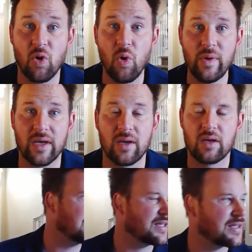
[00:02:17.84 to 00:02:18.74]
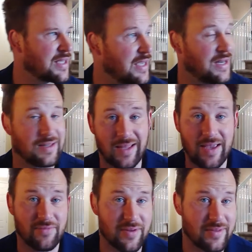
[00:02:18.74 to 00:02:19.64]
growing. It's like the key to
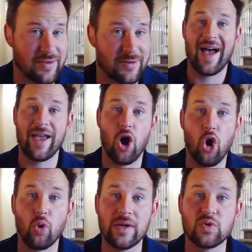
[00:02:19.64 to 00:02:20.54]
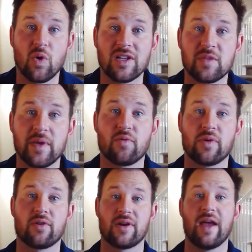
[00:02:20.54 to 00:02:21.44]
life right there. I always wanted to be a
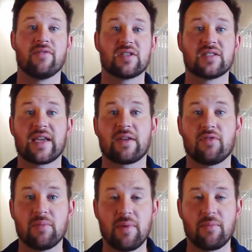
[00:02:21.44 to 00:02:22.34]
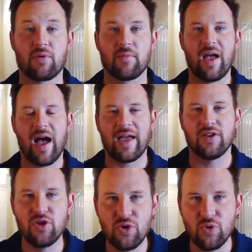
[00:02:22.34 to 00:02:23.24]
reader. Ever since I can remember, I
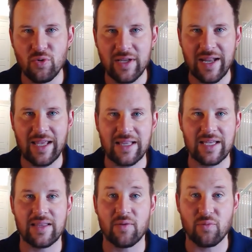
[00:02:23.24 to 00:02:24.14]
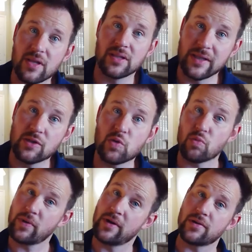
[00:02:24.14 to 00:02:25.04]
knew innately that the leaders were
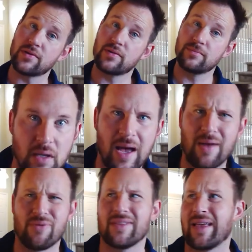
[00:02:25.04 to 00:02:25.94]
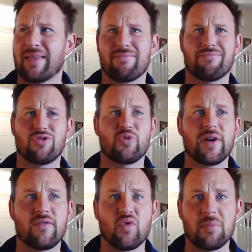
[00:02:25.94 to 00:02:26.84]
readers. I read like 3
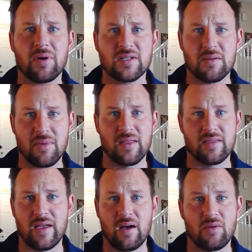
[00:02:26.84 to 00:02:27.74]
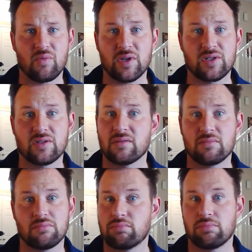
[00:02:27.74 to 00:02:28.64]
or 4 books a month now, which
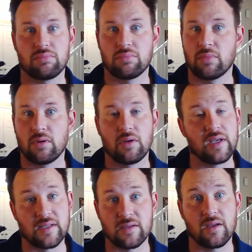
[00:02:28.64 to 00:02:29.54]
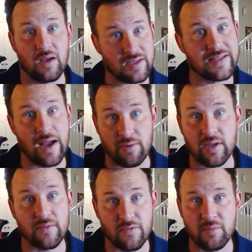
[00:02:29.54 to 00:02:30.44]
is
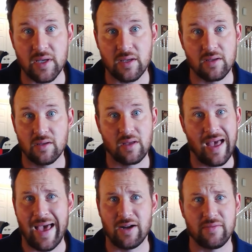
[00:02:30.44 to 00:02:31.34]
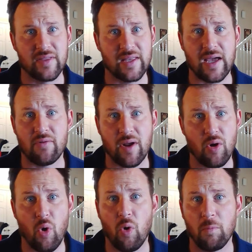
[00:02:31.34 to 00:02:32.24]
astounding for me. I don't even think I read a
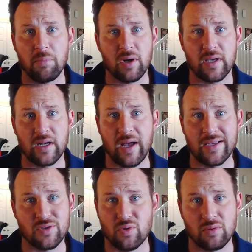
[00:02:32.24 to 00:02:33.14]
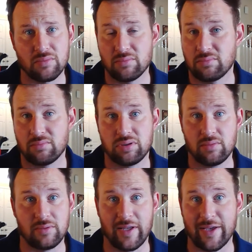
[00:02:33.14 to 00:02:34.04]
whole book in high school,
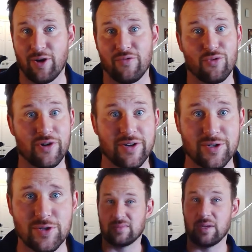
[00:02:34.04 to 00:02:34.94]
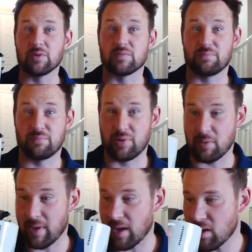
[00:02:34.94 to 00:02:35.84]
like all 4 years. It was pretty
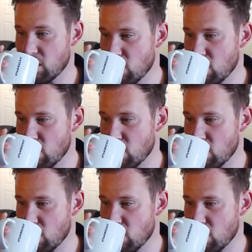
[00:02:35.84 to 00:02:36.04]
bad.